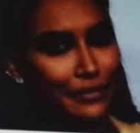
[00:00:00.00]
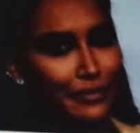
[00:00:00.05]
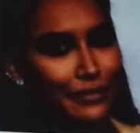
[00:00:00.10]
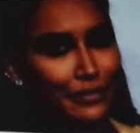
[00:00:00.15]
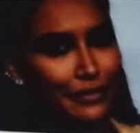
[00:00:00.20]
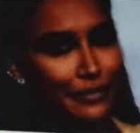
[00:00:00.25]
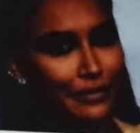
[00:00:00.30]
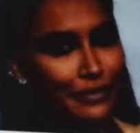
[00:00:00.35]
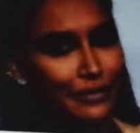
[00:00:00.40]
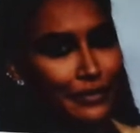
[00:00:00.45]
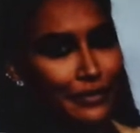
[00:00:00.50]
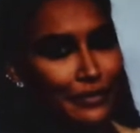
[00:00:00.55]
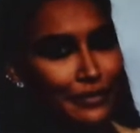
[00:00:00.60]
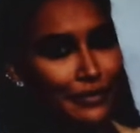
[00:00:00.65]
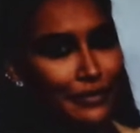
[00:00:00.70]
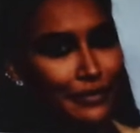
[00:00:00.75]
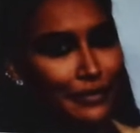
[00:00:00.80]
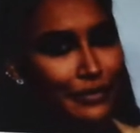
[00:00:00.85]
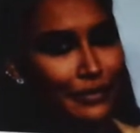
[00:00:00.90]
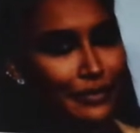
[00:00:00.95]

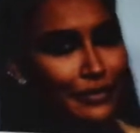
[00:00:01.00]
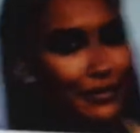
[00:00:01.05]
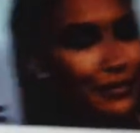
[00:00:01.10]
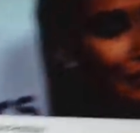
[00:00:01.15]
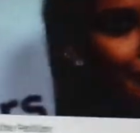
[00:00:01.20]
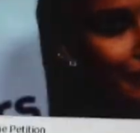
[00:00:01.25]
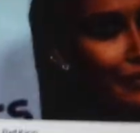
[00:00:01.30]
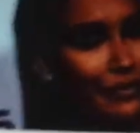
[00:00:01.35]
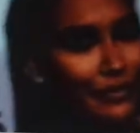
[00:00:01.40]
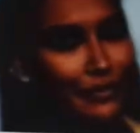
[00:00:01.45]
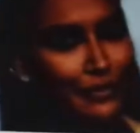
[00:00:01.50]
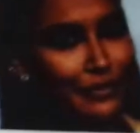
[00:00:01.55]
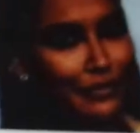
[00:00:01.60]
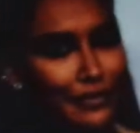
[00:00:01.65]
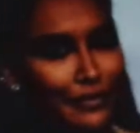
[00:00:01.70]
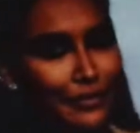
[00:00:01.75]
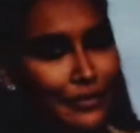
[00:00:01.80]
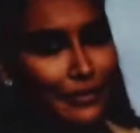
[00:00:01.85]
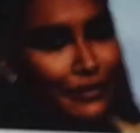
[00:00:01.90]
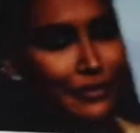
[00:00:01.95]

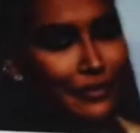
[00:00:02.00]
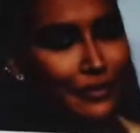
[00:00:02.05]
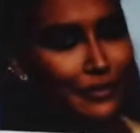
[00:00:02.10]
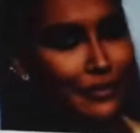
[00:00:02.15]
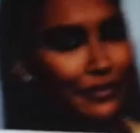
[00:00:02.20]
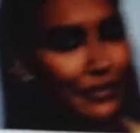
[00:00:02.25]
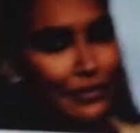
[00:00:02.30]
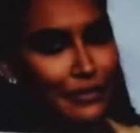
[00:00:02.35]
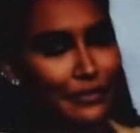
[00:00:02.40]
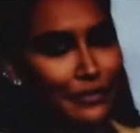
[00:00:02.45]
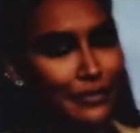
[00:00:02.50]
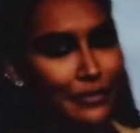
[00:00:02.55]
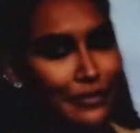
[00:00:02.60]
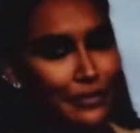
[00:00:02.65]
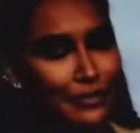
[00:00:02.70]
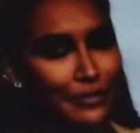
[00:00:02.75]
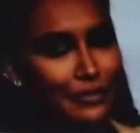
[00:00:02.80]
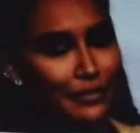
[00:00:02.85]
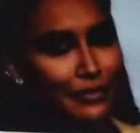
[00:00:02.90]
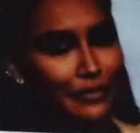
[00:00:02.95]

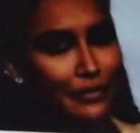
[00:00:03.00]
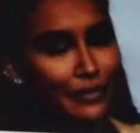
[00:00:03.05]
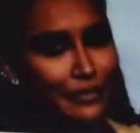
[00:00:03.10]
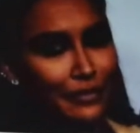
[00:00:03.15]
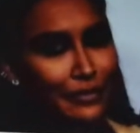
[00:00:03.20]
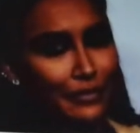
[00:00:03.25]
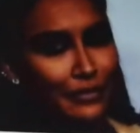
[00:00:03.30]
Nothing is said.